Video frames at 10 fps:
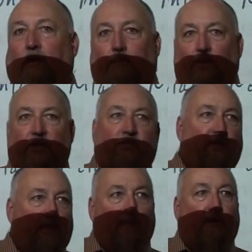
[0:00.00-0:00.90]
I'm reaching
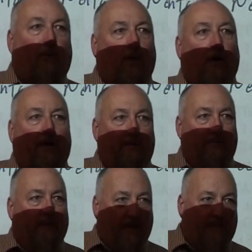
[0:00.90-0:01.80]
to get my wallet
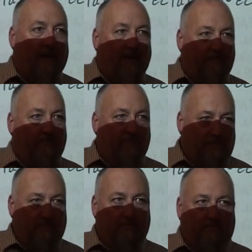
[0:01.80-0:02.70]
out of my
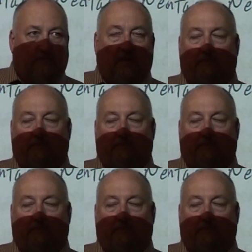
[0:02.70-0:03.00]
uh,